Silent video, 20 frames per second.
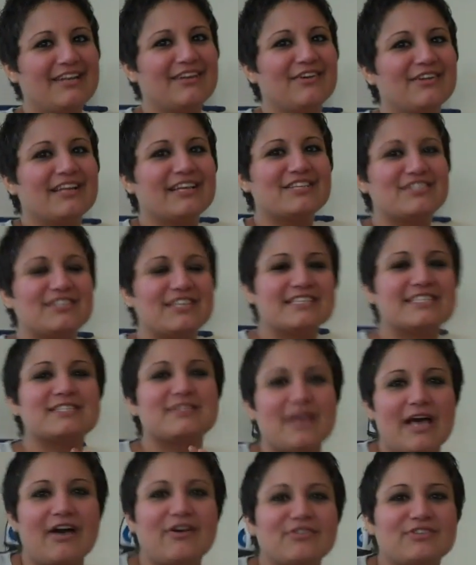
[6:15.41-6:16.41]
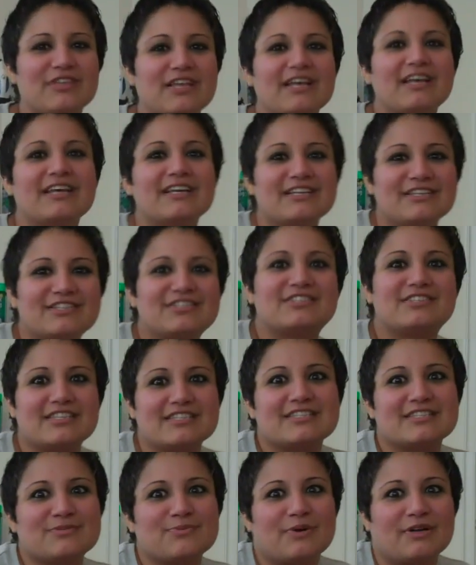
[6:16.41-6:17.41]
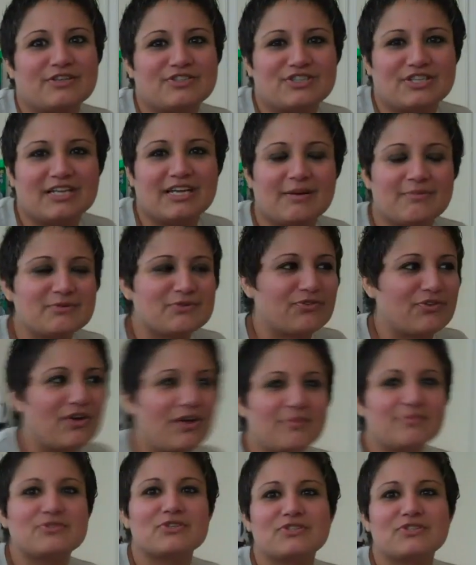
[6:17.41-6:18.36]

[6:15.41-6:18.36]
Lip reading: You know, like this is where she comes from.